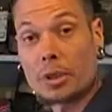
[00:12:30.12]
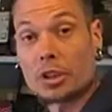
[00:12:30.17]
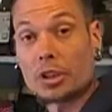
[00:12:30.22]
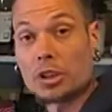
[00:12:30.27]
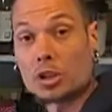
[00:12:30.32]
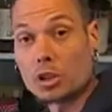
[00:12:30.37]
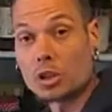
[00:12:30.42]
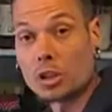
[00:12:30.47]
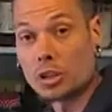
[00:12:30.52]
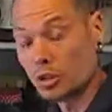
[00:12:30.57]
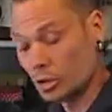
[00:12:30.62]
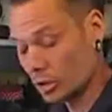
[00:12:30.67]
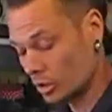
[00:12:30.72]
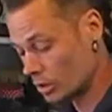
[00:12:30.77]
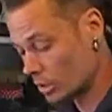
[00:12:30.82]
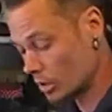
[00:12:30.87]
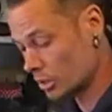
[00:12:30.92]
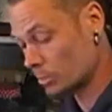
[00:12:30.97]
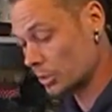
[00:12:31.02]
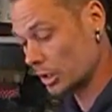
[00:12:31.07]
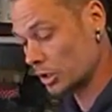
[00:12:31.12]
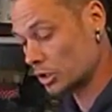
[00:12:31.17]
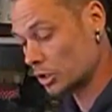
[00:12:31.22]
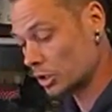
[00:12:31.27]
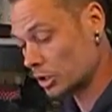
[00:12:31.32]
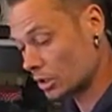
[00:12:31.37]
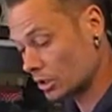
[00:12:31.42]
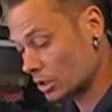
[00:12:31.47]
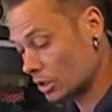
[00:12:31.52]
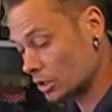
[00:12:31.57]
of sugar too, a little bit of
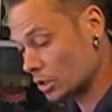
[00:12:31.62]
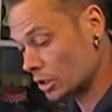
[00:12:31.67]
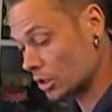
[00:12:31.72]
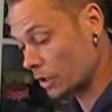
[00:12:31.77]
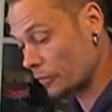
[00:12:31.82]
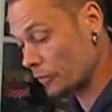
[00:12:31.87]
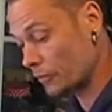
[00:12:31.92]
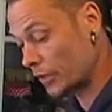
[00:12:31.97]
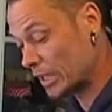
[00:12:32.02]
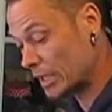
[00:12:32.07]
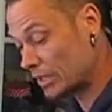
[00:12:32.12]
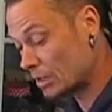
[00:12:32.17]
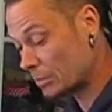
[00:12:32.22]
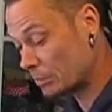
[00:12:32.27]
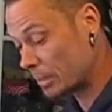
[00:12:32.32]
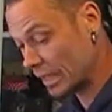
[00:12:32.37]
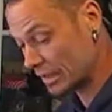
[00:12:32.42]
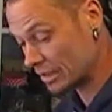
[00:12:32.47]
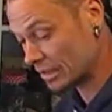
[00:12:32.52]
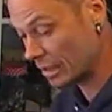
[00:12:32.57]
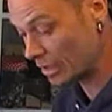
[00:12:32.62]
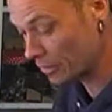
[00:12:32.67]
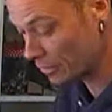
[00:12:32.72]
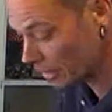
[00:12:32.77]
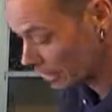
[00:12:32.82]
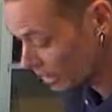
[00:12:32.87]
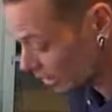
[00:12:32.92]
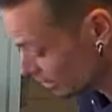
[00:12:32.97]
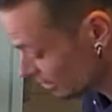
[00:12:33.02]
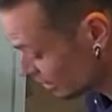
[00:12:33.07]
sugar, because you've got to feed the
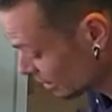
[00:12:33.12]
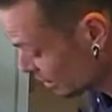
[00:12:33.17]
bacteria.